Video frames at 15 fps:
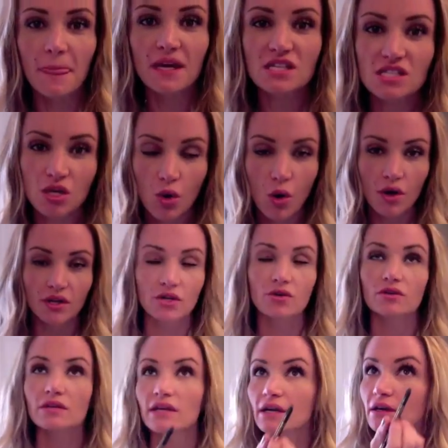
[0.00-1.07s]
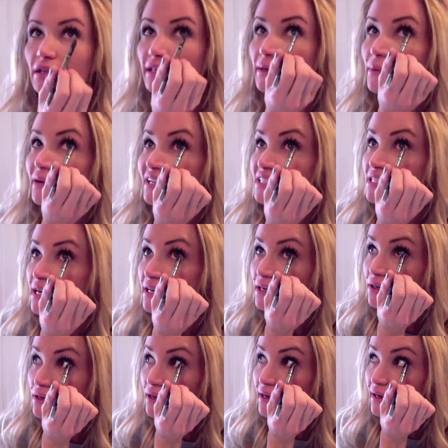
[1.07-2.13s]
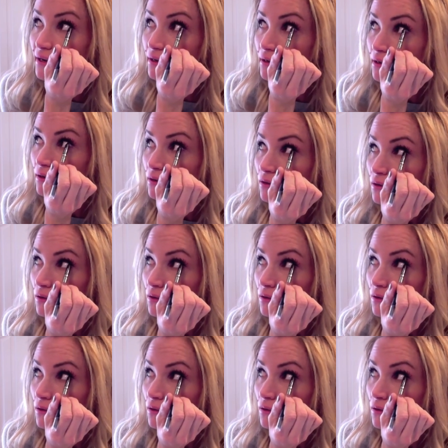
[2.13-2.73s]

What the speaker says: so you literally want to take your liner